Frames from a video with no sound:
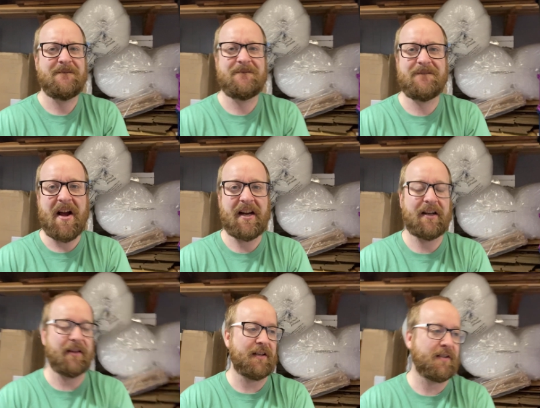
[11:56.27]

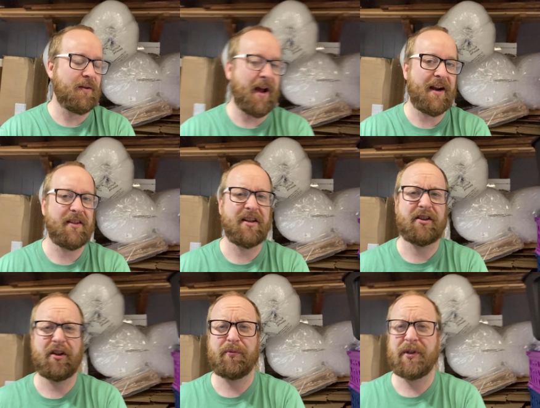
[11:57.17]
finally. So out of that
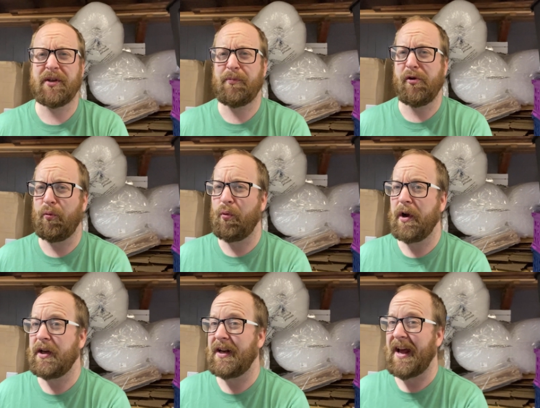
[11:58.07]
trailer, we ended up with
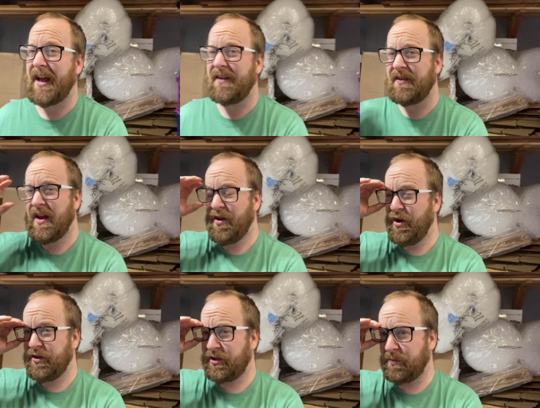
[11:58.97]
1.5
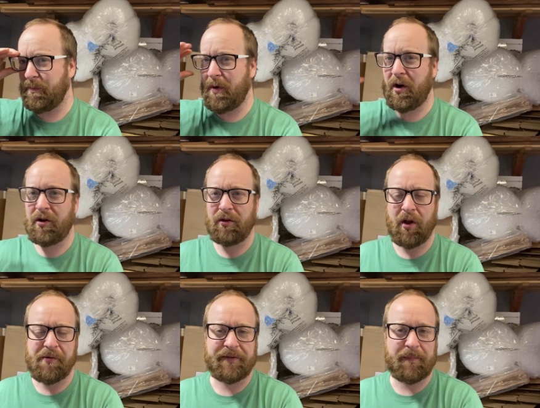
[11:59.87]
small
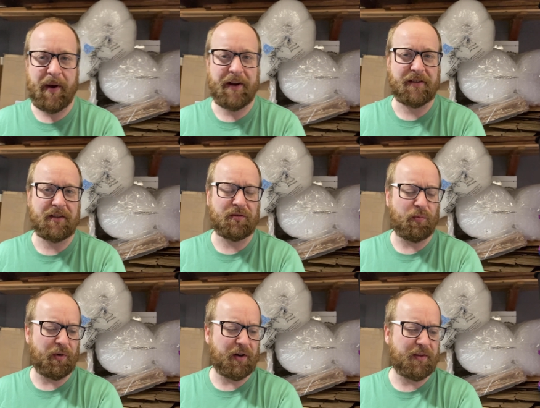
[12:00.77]
Lowe's boxes
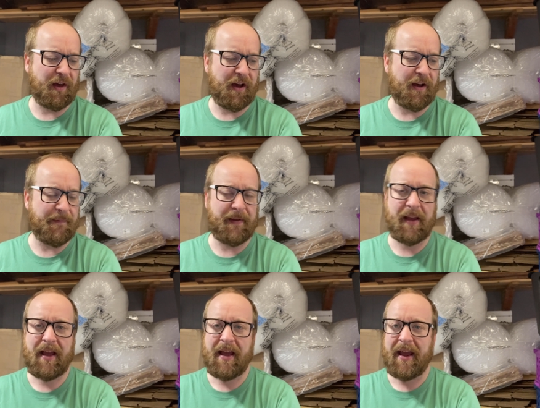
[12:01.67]
worth of
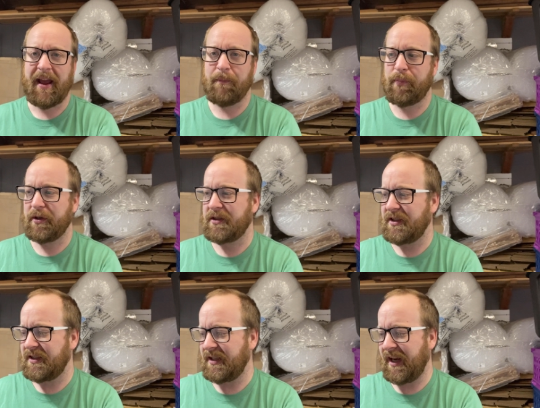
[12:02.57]
books to
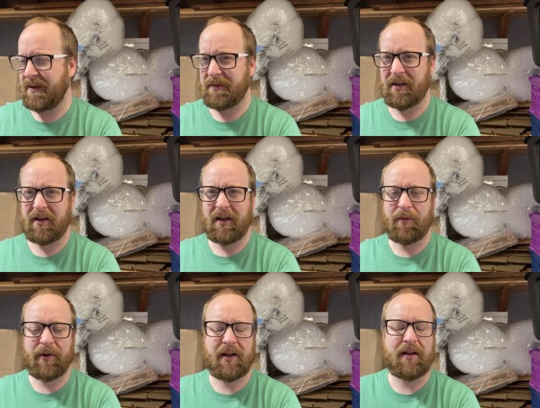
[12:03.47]
send to Amazon. And I went ahead,